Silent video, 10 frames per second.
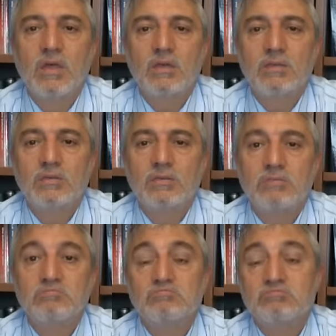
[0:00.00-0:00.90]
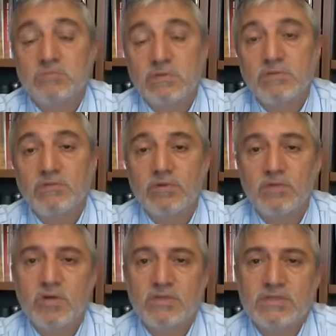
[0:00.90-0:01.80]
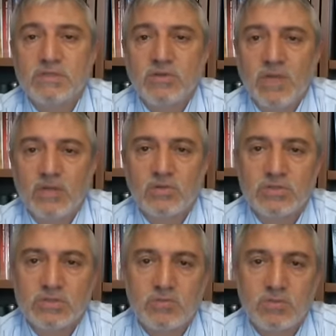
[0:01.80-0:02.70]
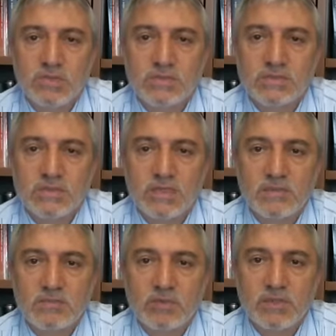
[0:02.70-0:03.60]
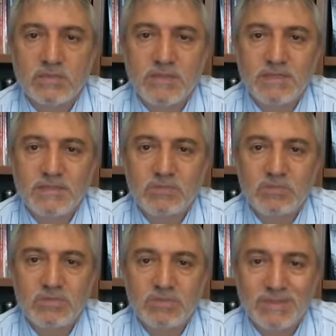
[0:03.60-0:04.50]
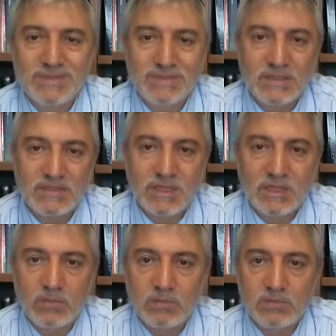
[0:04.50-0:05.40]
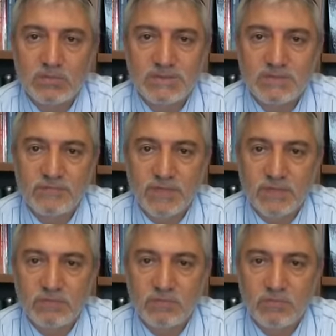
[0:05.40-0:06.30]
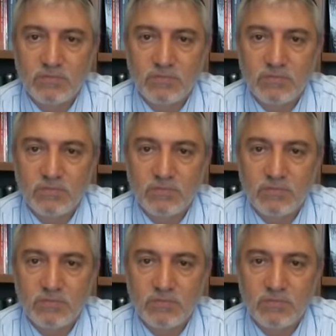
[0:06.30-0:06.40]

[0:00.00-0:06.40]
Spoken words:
And even if we do understand the language and we understand what it means, we don't understand exactly what does it fit.